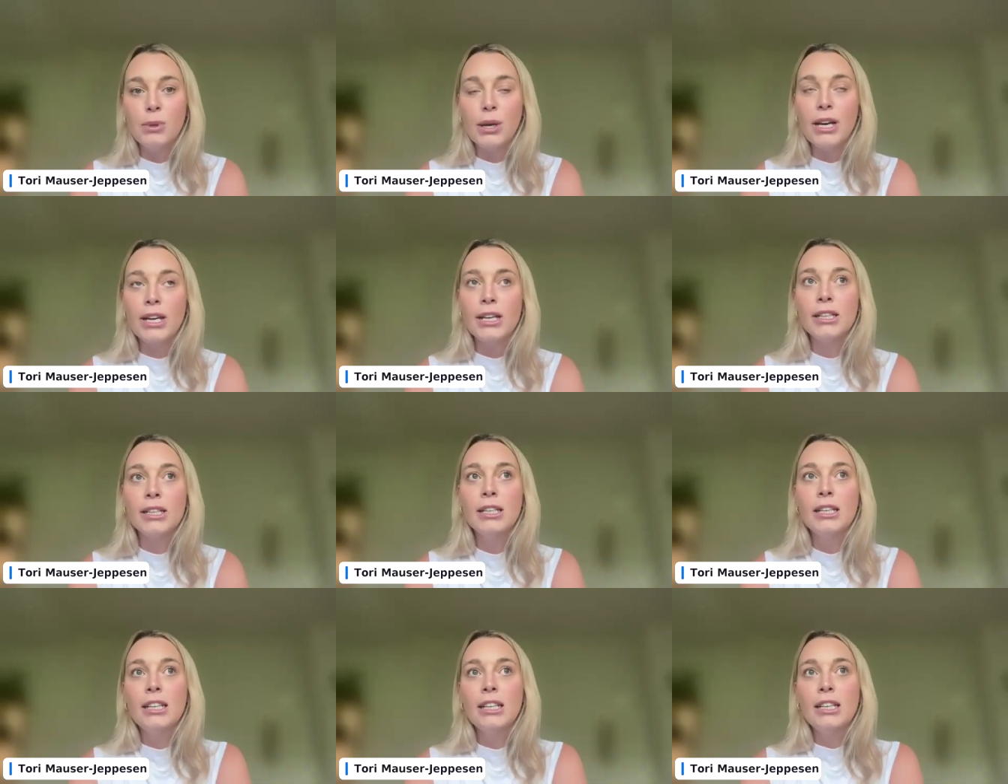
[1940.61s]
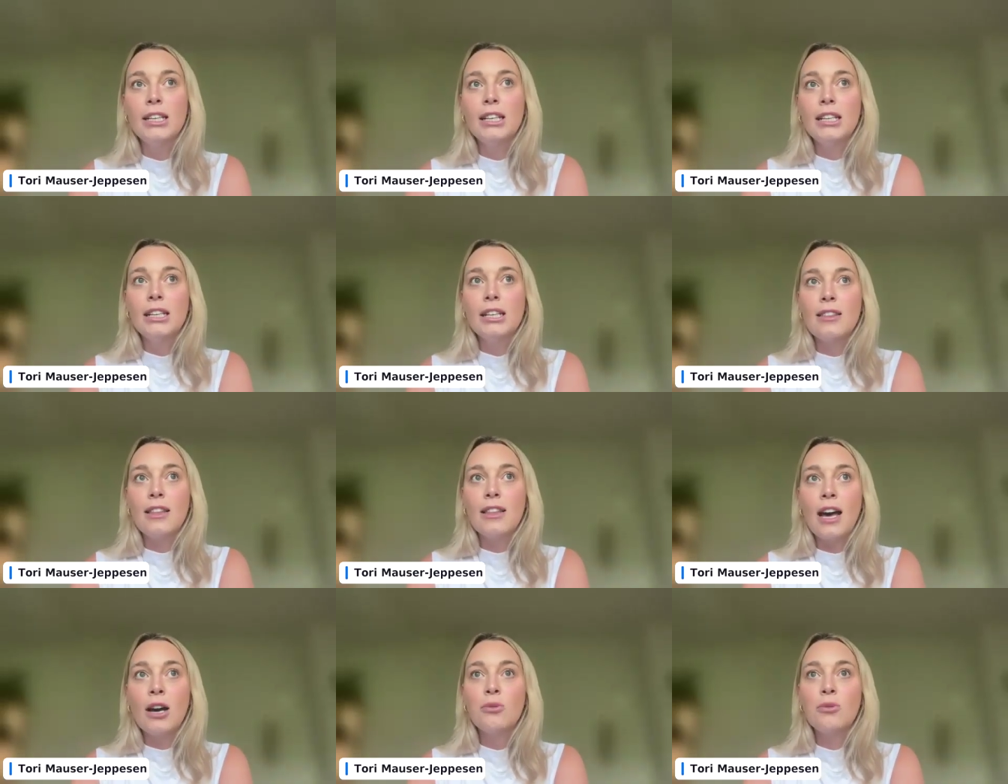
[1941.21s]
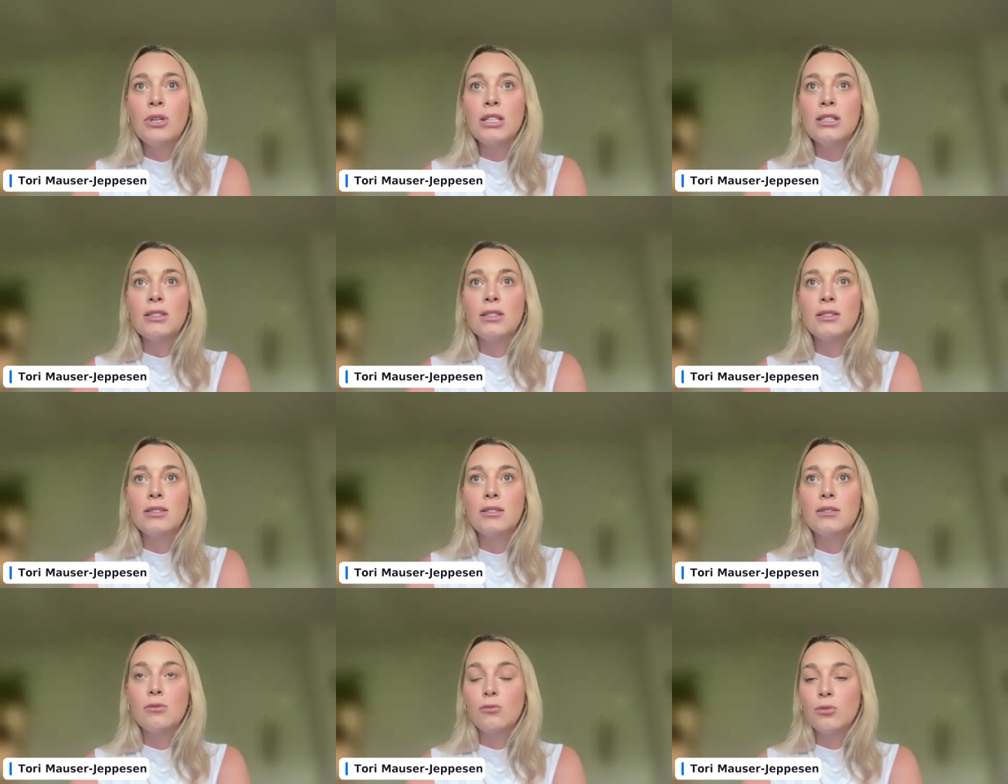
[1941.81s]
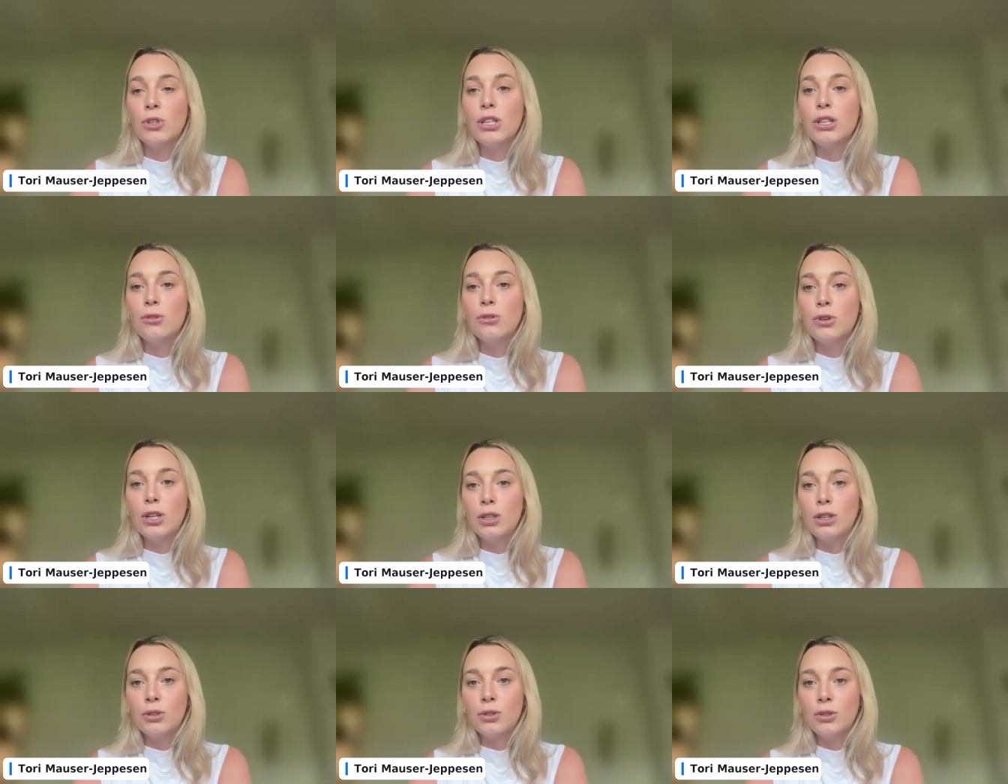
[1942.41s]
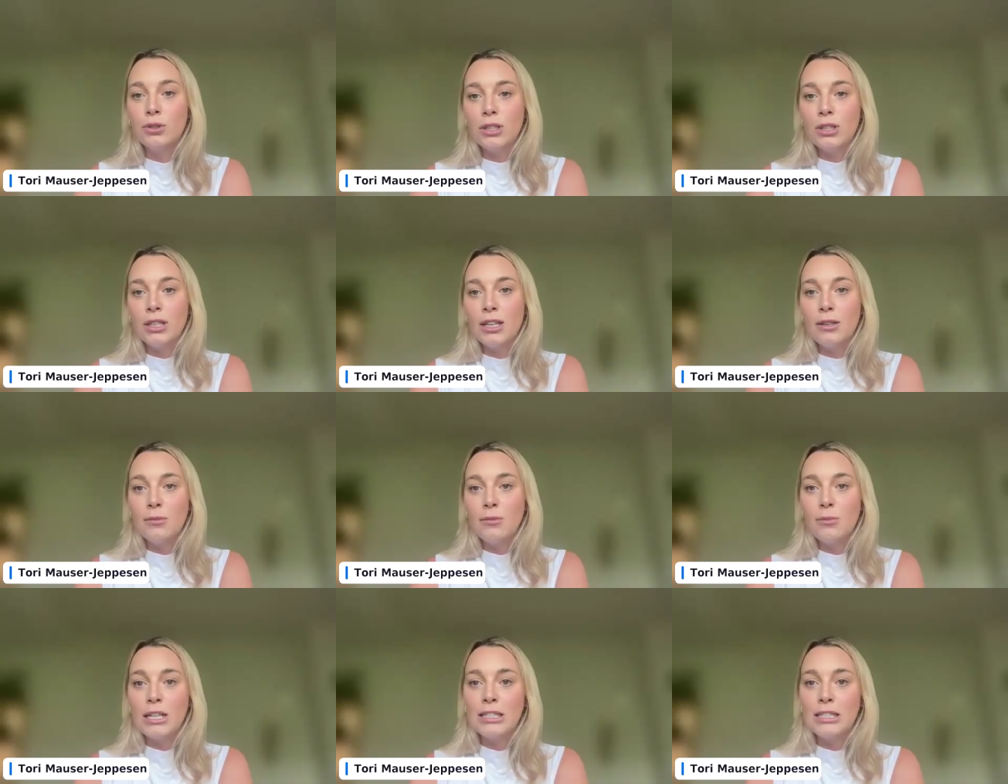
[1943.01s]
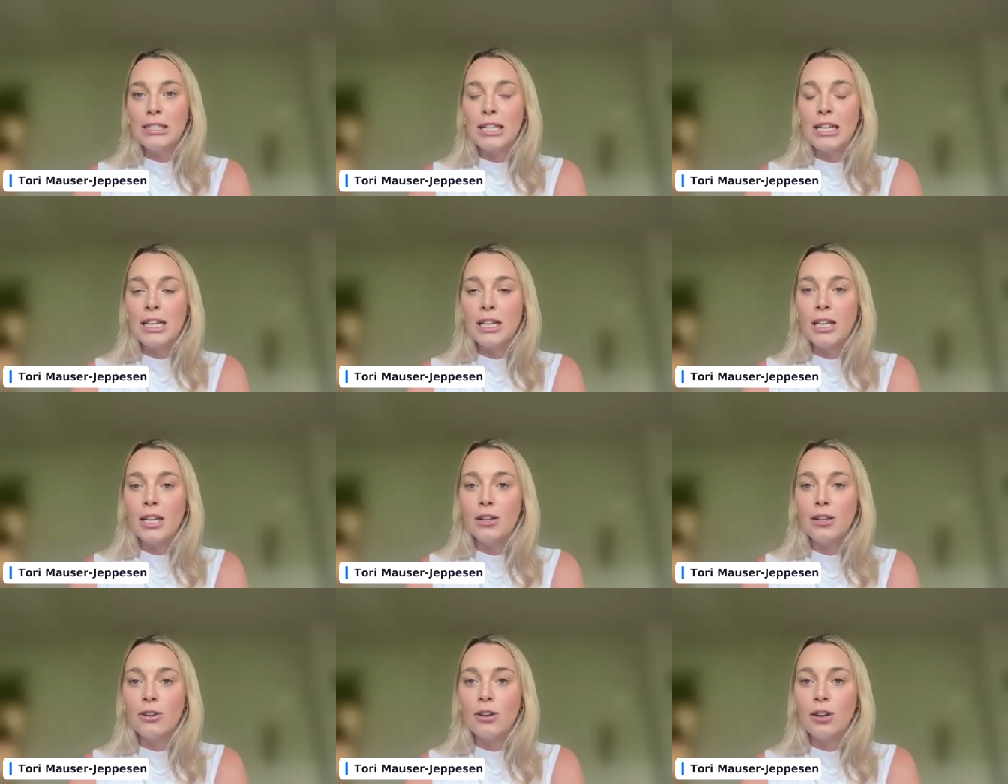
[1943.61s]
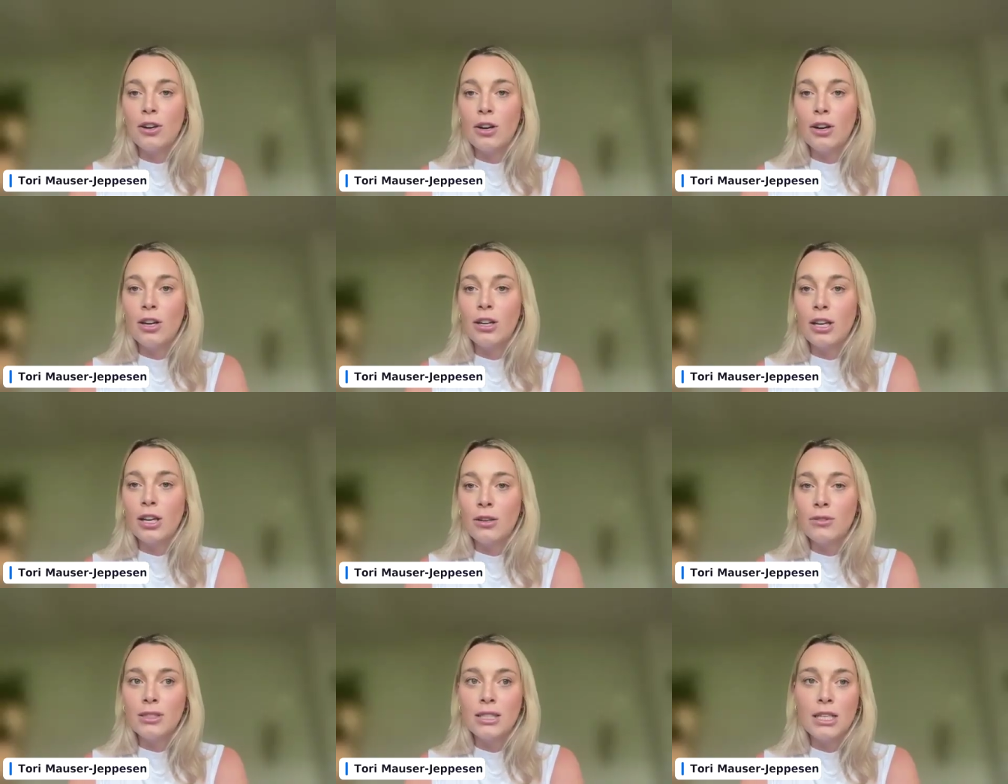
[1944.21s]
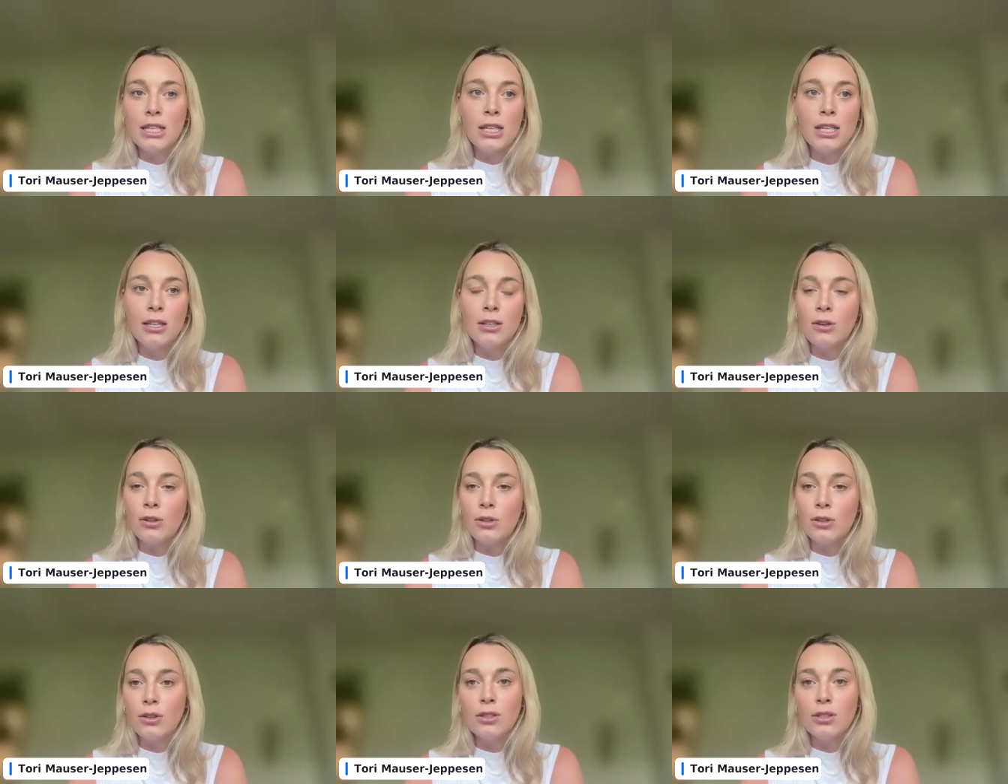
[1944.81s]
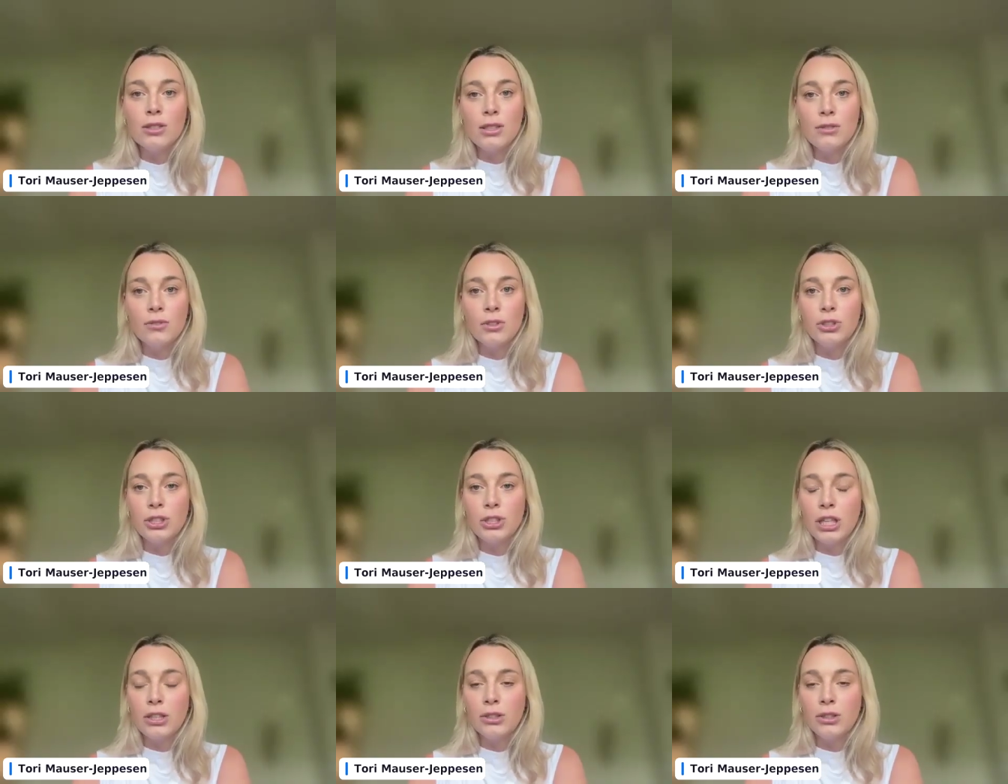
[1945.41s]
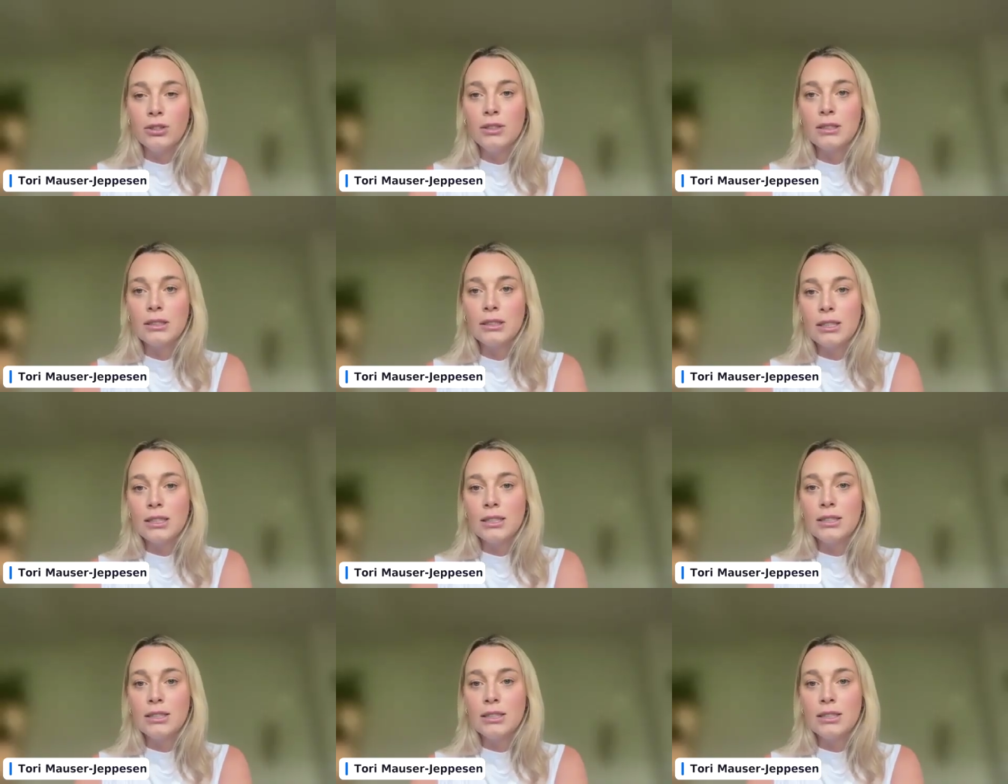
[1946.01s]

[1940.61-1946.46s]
But that was really critical in maintaining our account standing in all of those different channels.